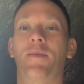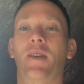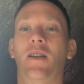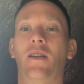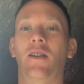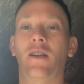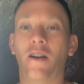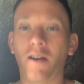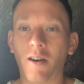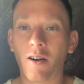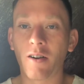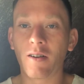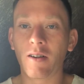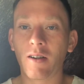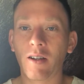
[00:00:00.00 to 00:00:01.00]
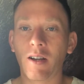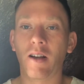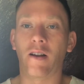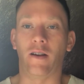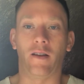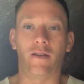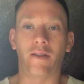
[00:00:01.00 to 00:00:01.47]
Learn.
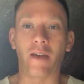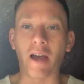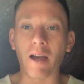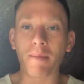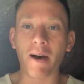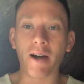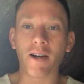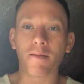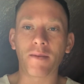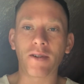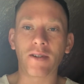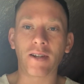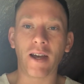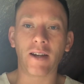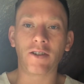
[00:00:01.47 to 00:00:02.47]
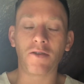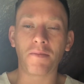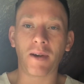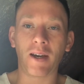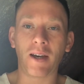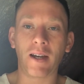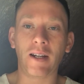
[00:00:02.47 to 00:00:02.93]
Think about your mistakes you
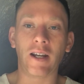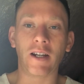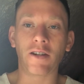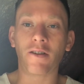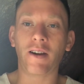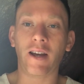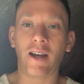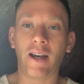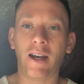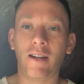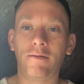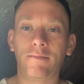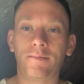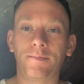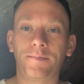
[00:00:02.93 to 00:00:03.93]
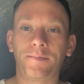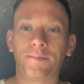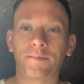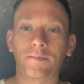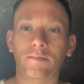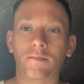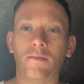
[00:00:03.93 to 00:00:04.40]
made in your head.
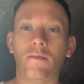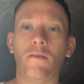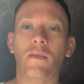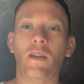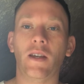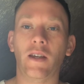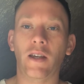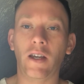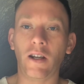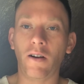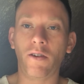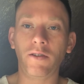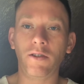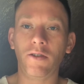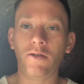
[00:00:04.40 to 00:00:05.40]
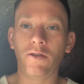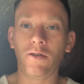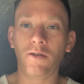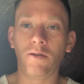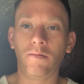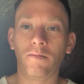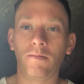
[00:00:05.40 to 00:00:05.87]
Get on
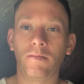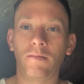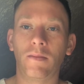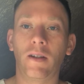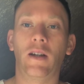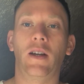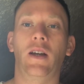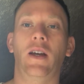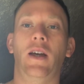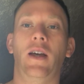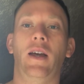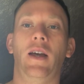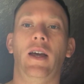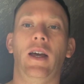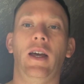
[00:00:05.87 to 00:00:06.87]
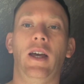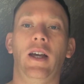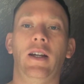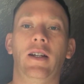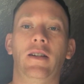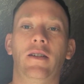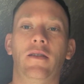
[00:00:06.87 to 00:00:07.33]
YouTube
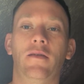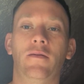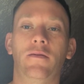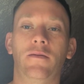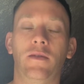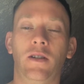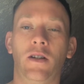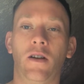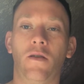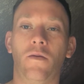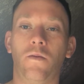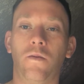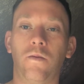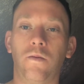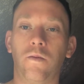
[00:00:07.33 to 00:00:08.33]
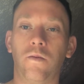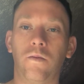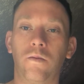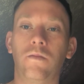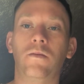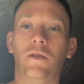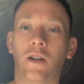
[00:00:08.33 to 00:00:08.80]
and,
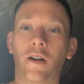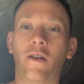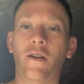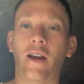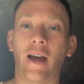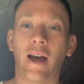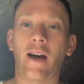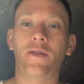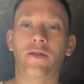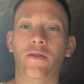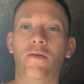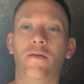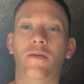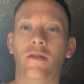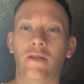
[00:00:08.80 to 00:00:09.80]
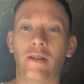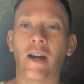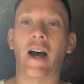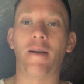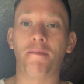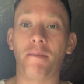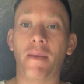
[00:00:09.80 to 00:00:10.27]
learn how to
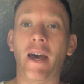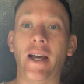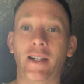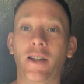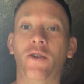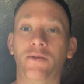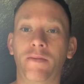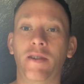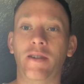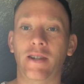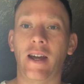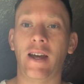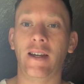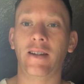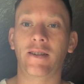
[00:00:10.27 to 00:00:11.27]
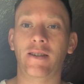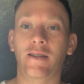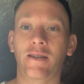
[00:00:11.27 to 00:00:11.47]
not make those mistakes.